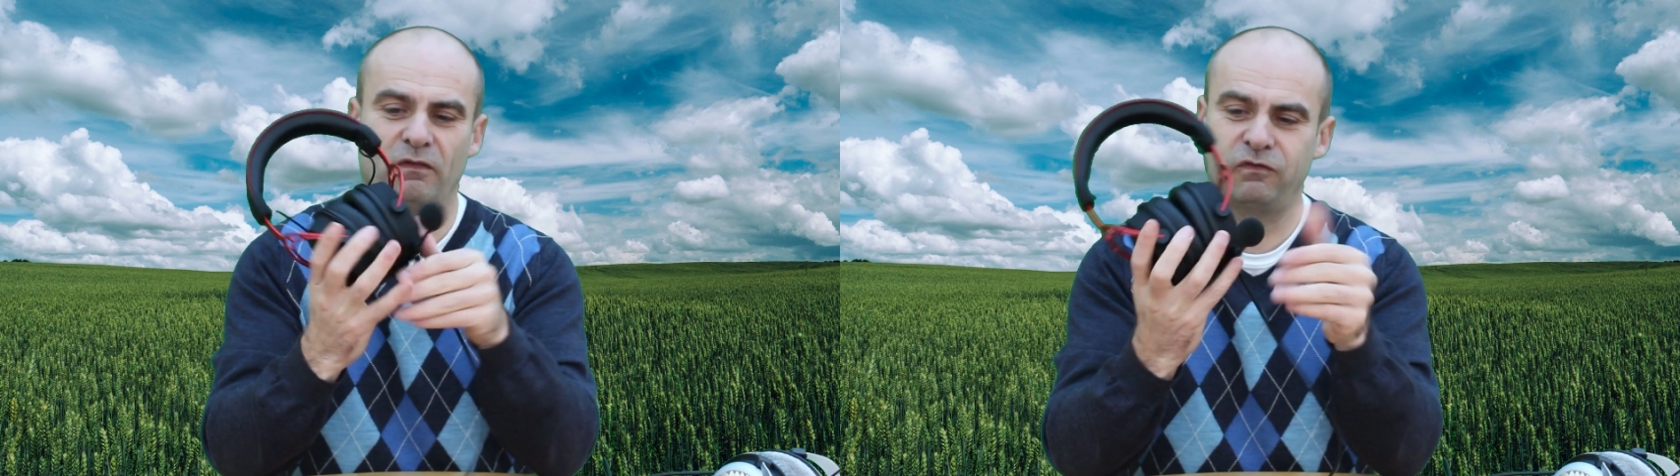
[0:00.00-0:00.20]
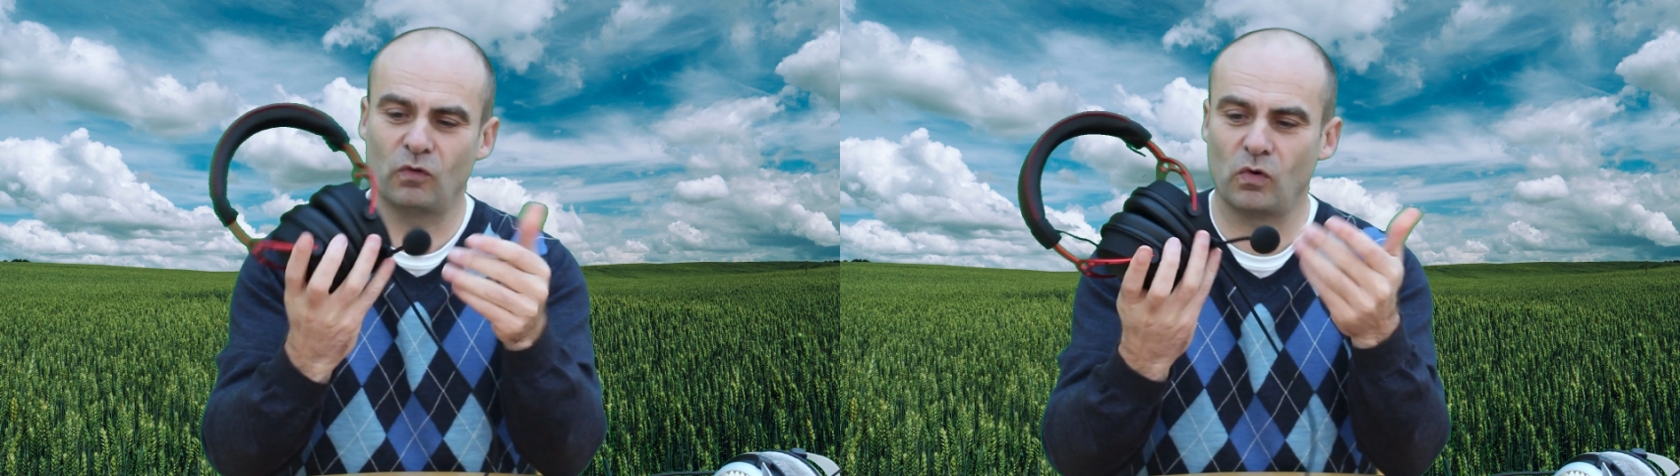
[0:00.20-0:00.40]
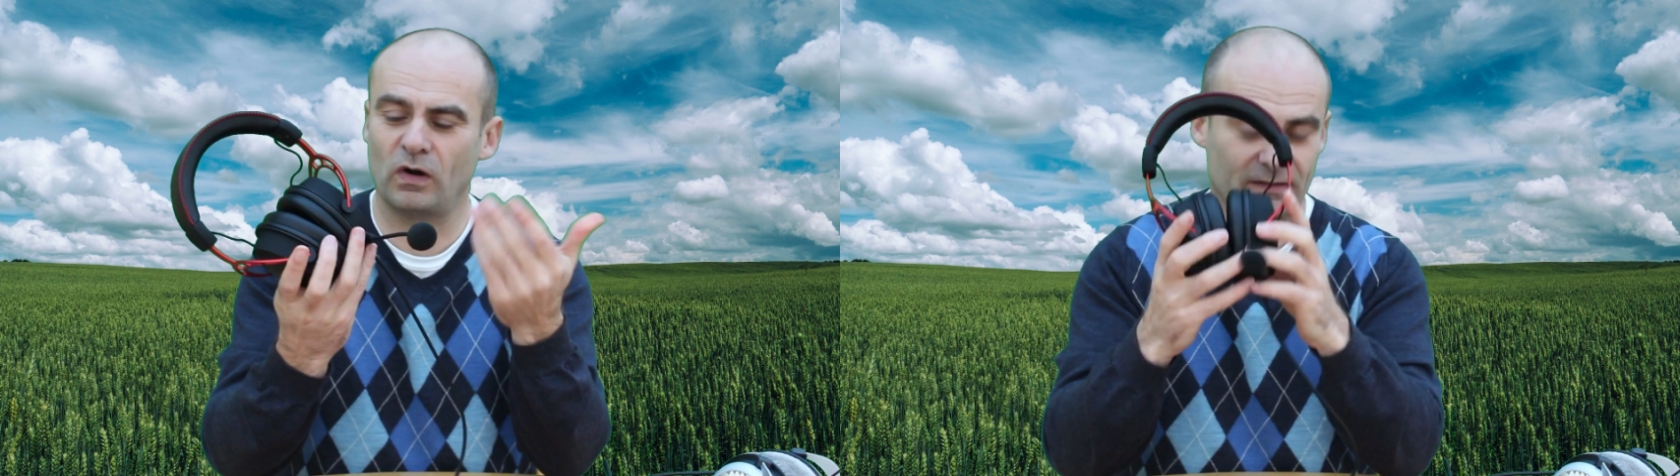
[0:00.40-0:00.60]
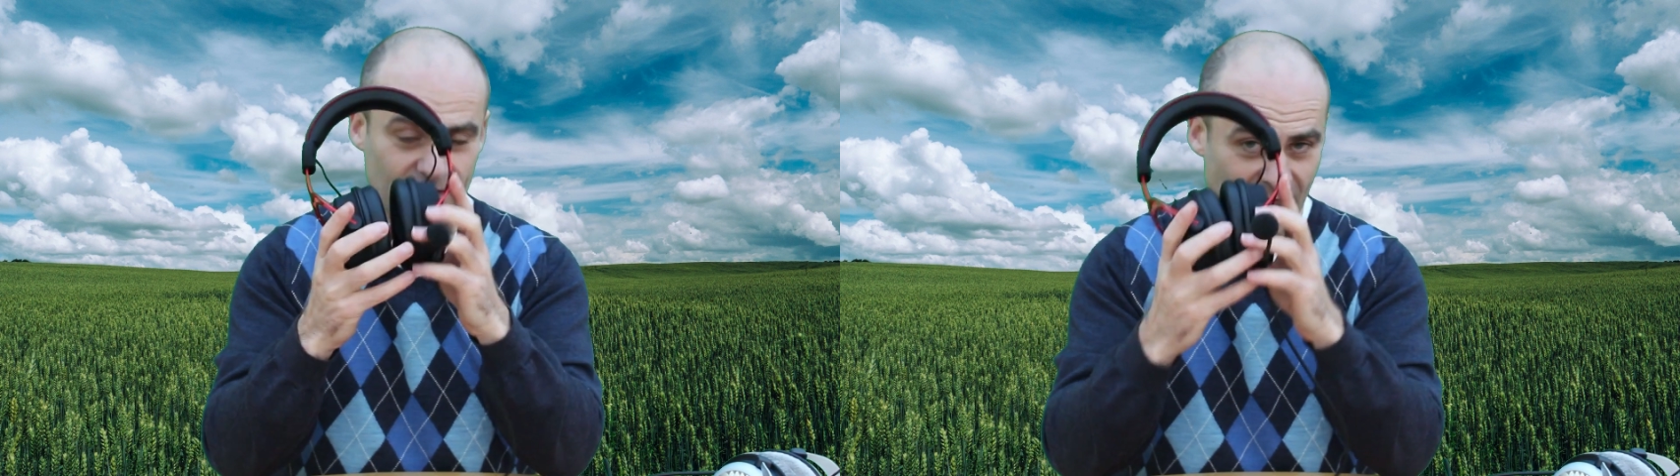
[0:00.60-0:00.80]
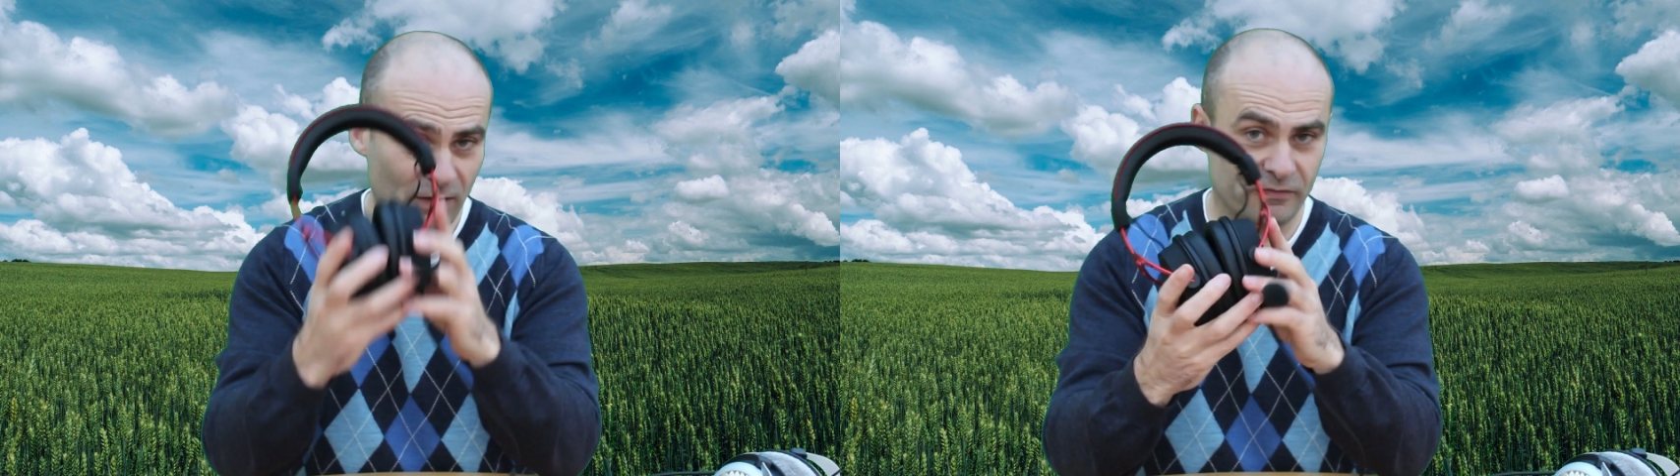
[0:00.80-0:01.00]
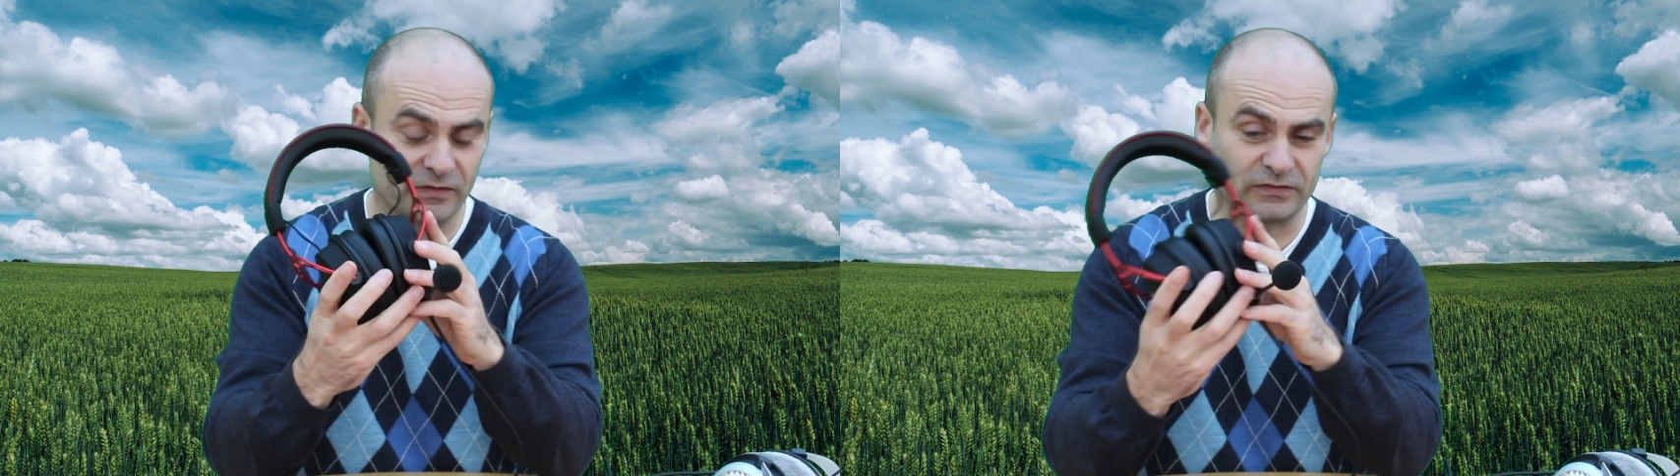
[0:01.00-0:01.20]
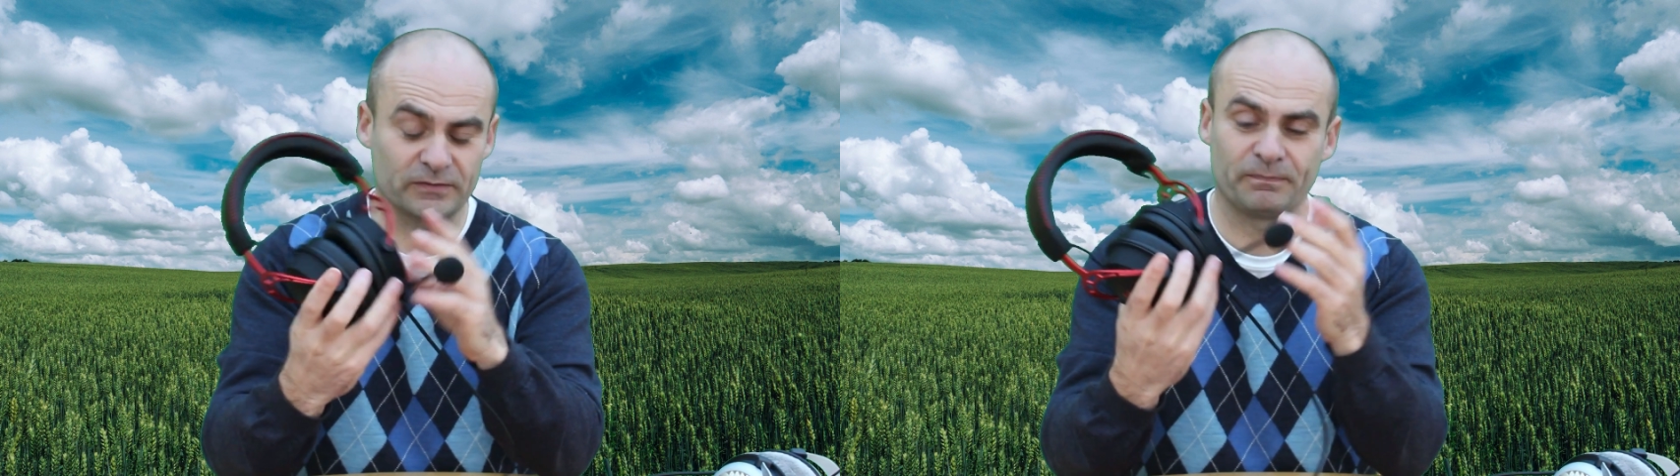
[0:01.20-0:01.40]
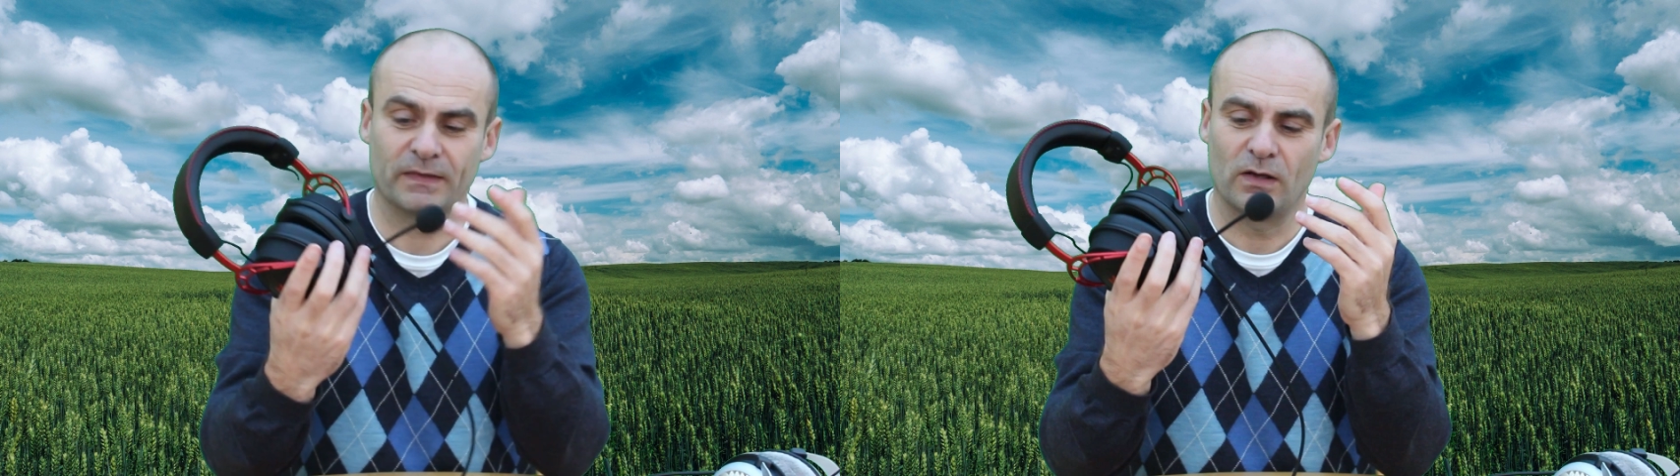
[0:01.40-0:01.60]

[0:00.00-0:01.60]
for the Alphas?